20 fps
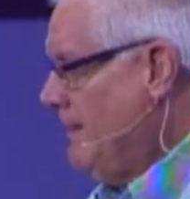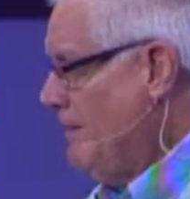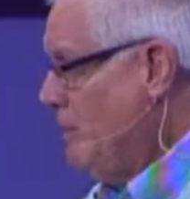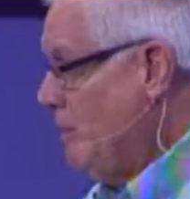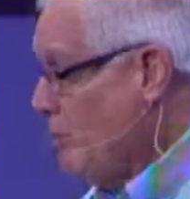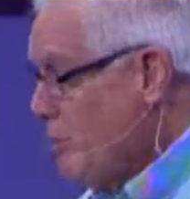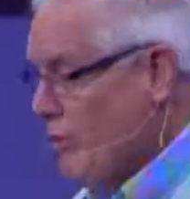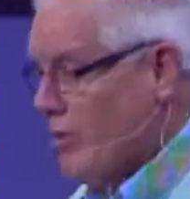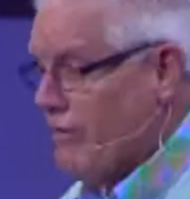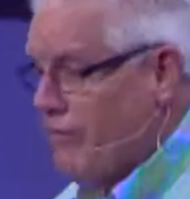
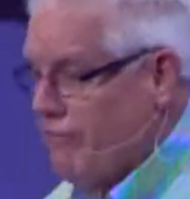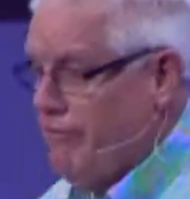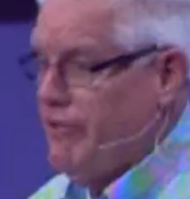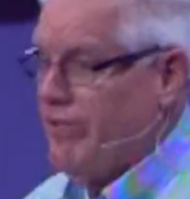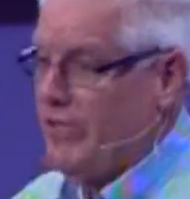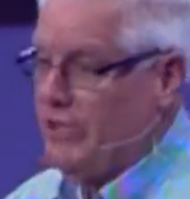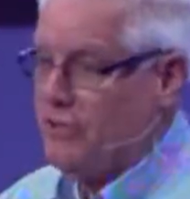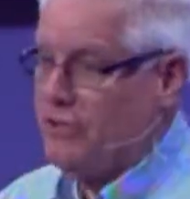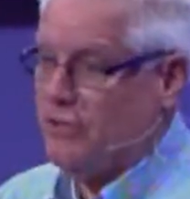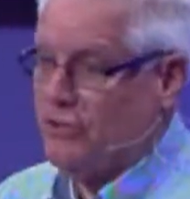We want to
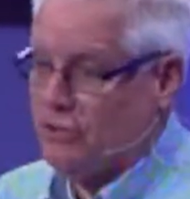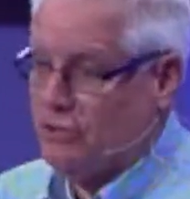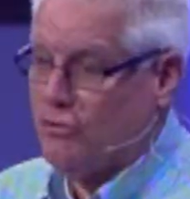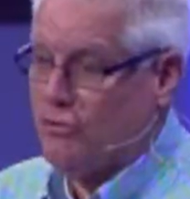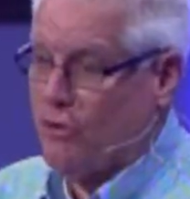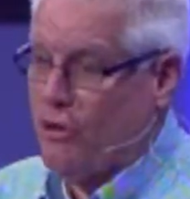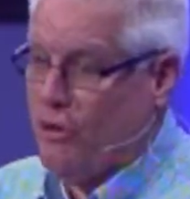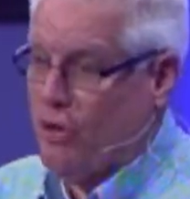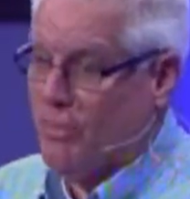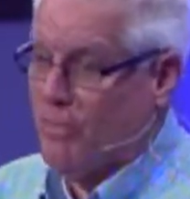finish it
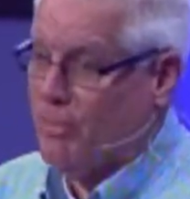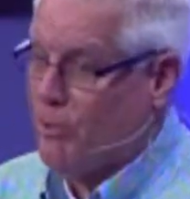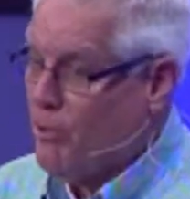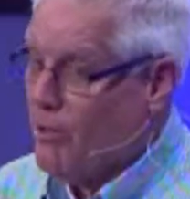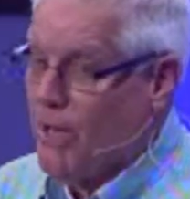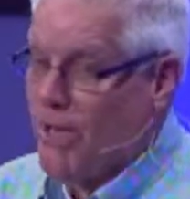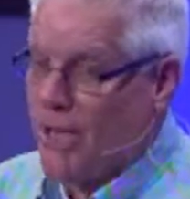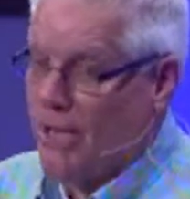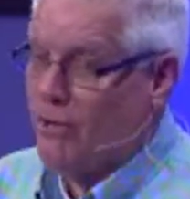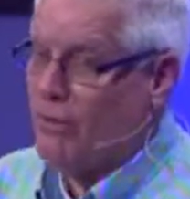strong.
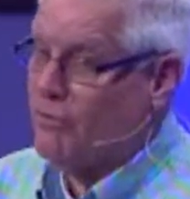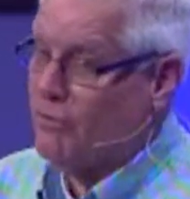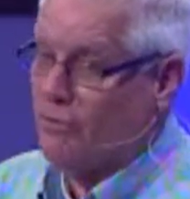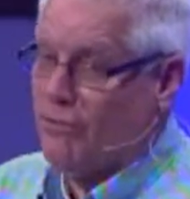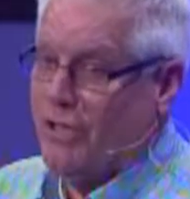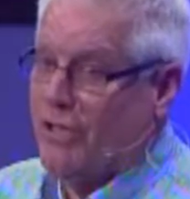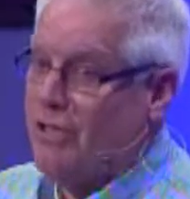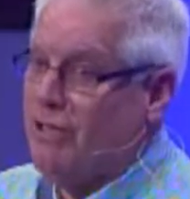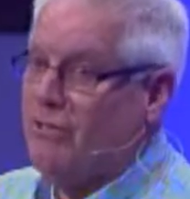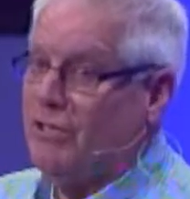Pray I don't
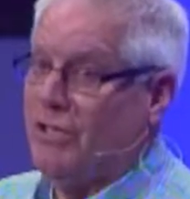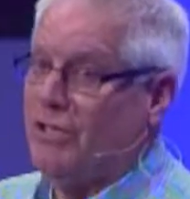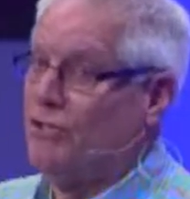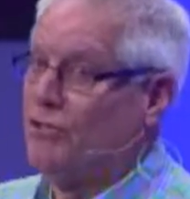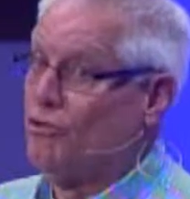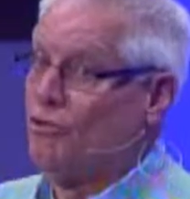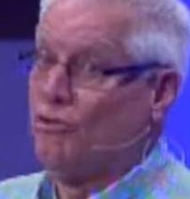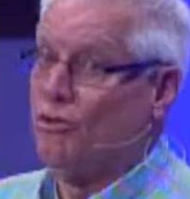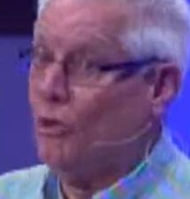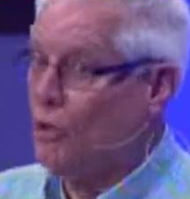do anything
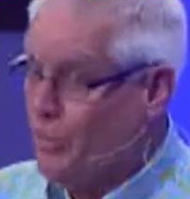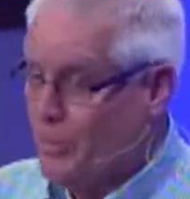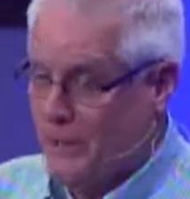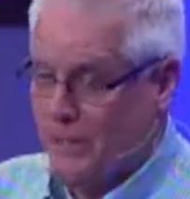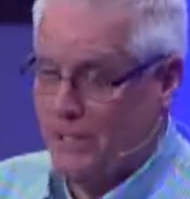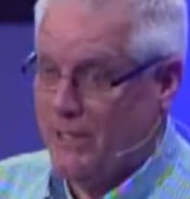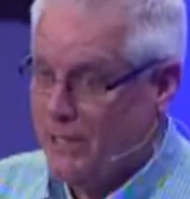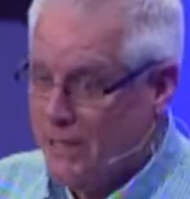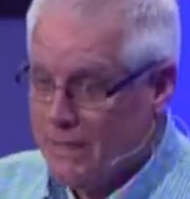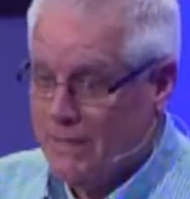
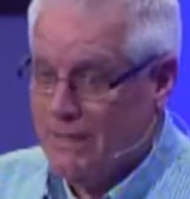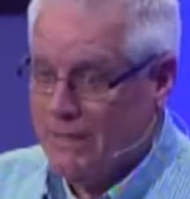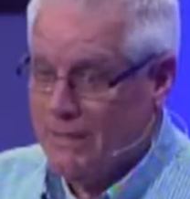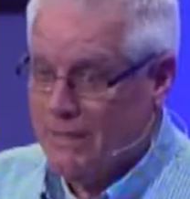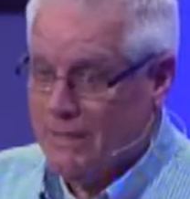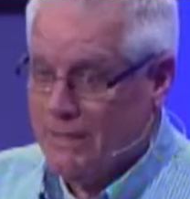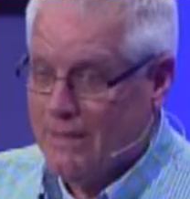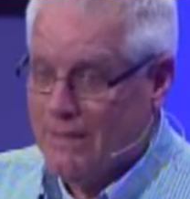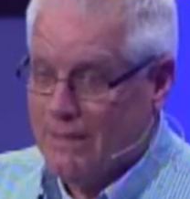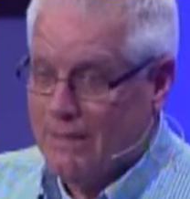stupid
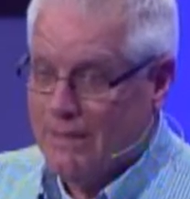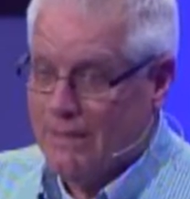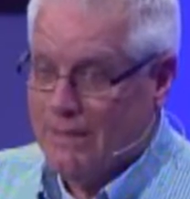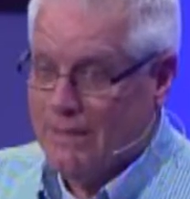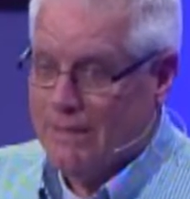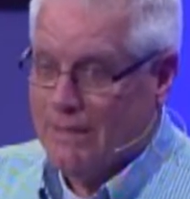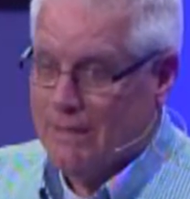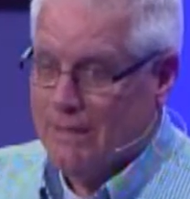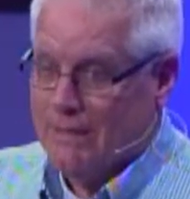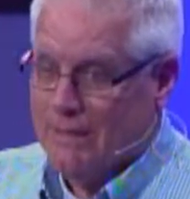
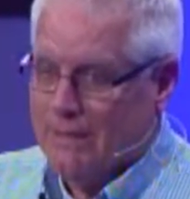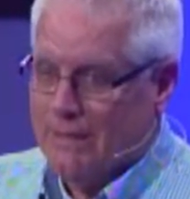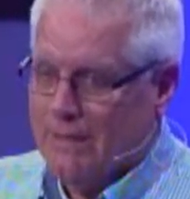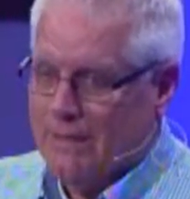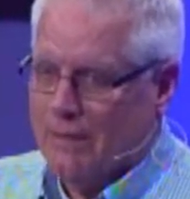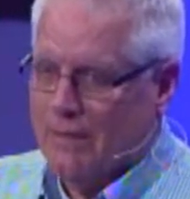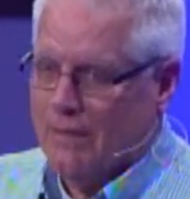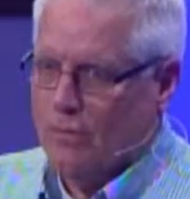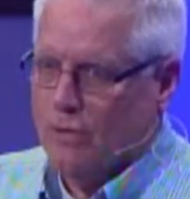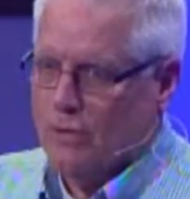
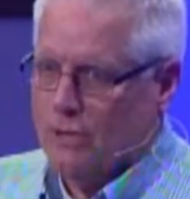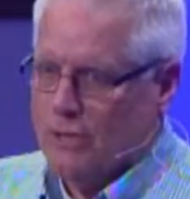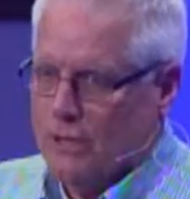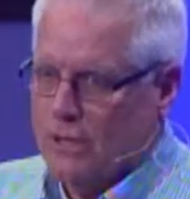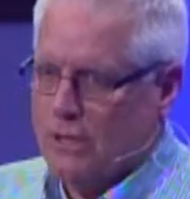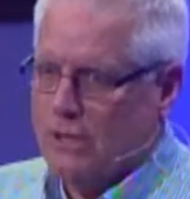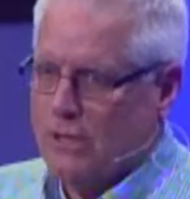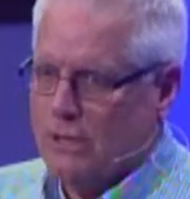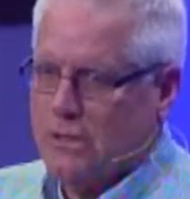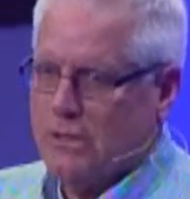that would
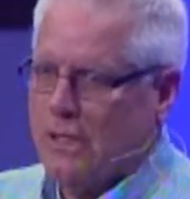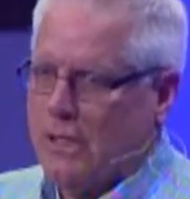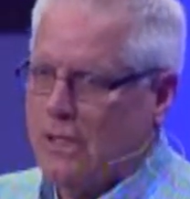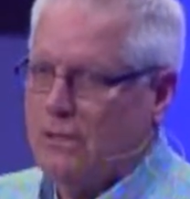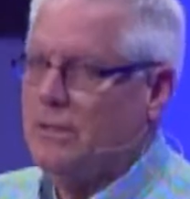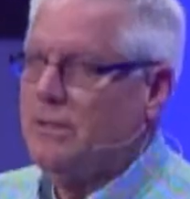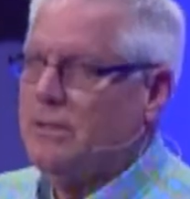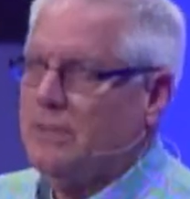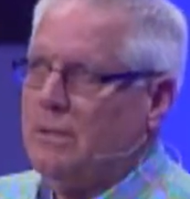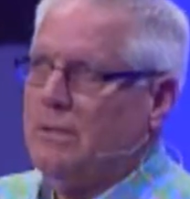just,
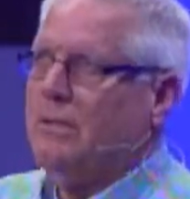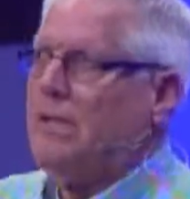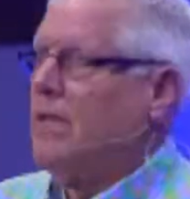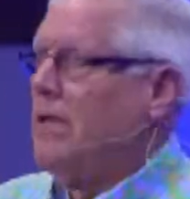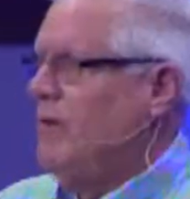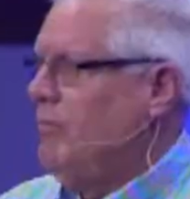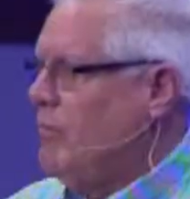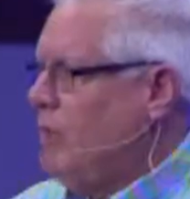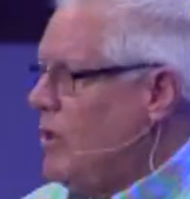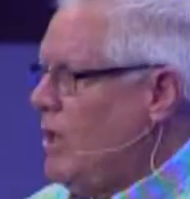that
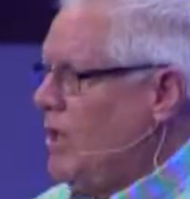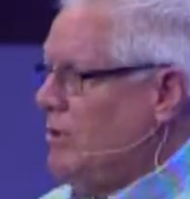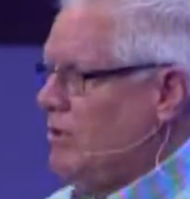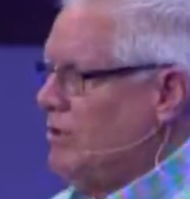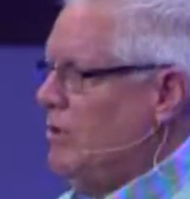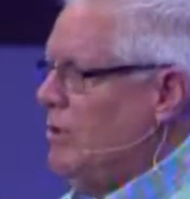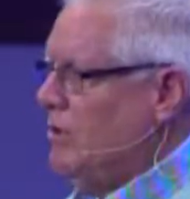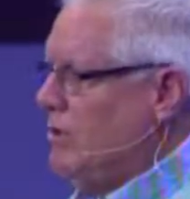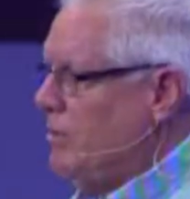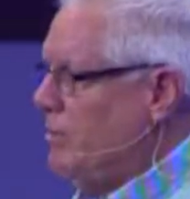I've
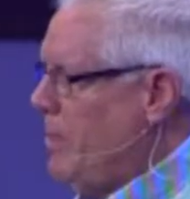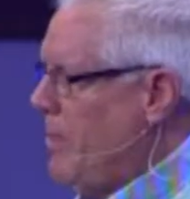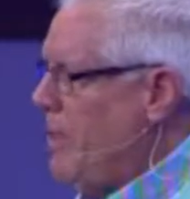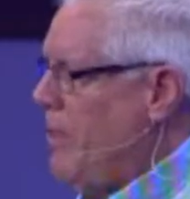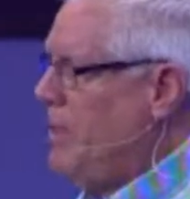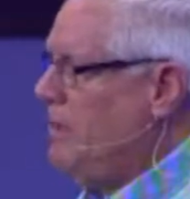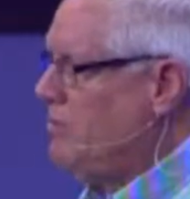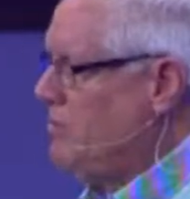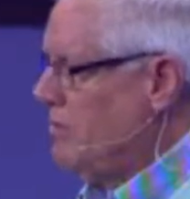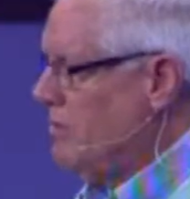watched other
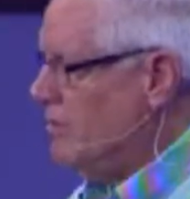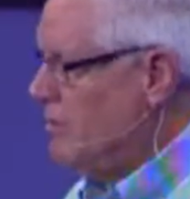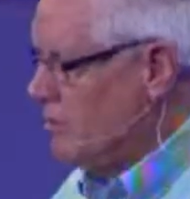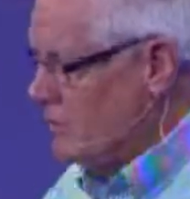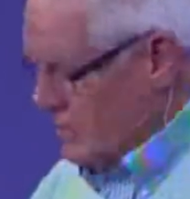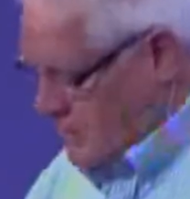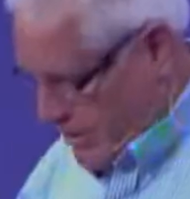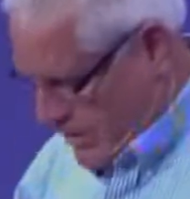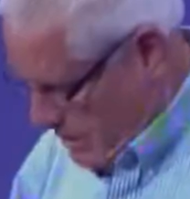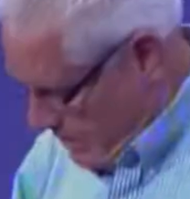
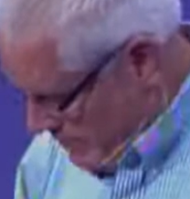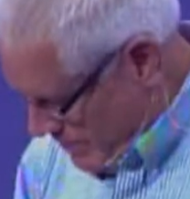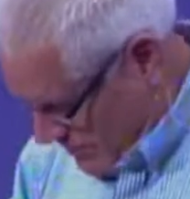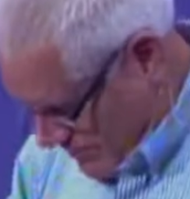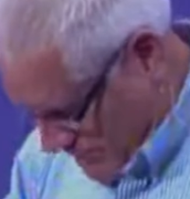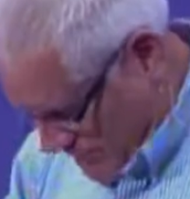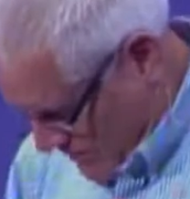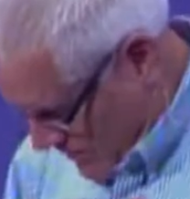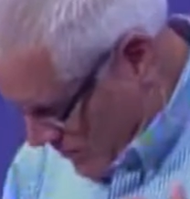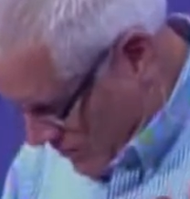pastors that have
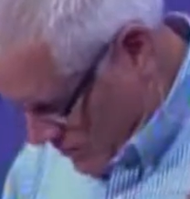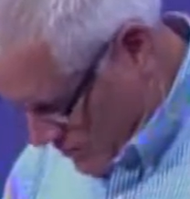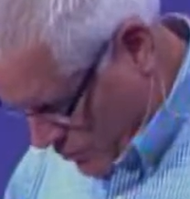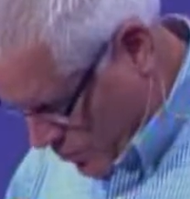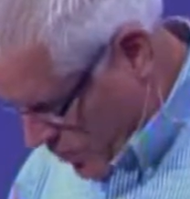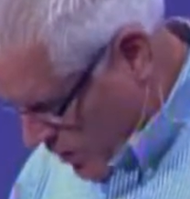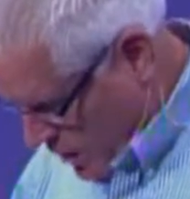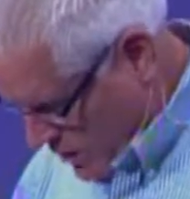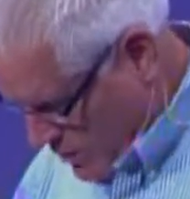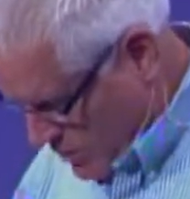just
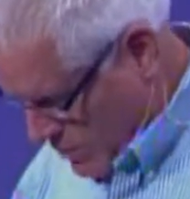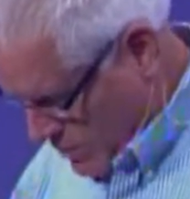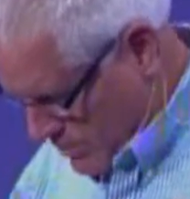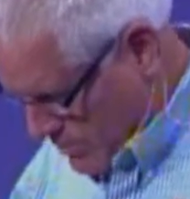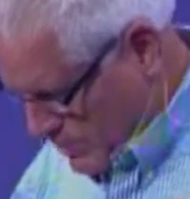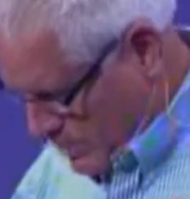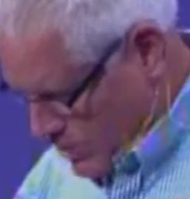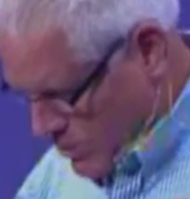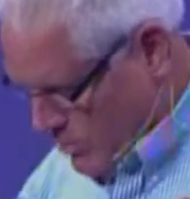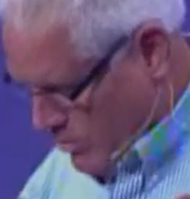watched
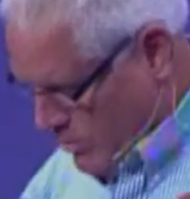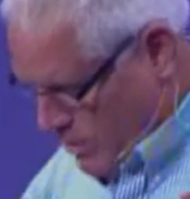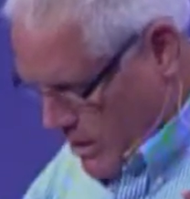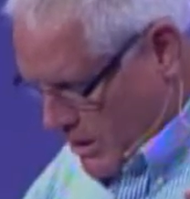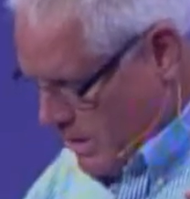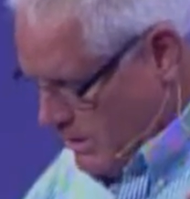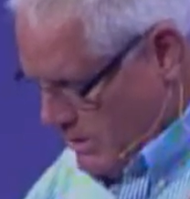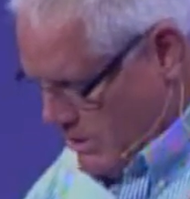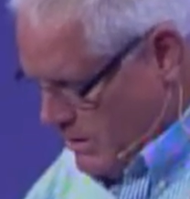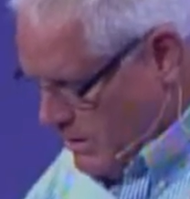them do
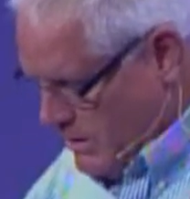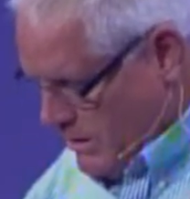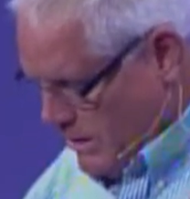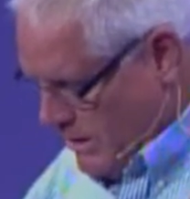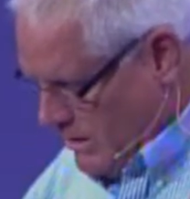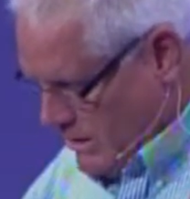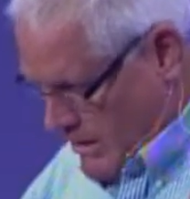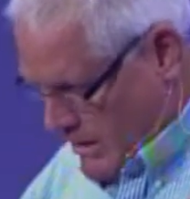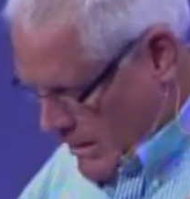things that,